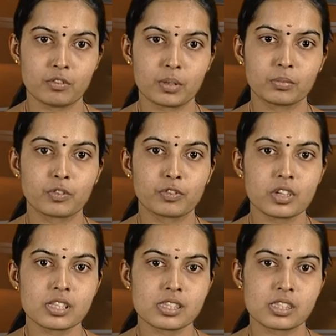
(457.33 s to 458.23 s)
from the
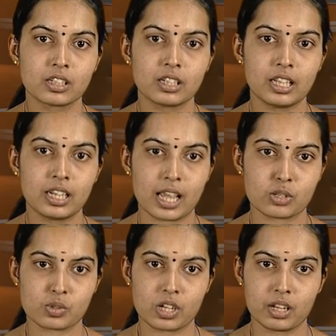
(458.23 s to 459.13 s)
first 30
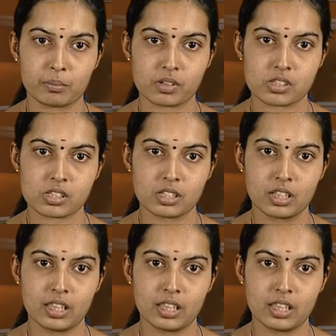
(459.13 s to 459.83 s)
natural numbers.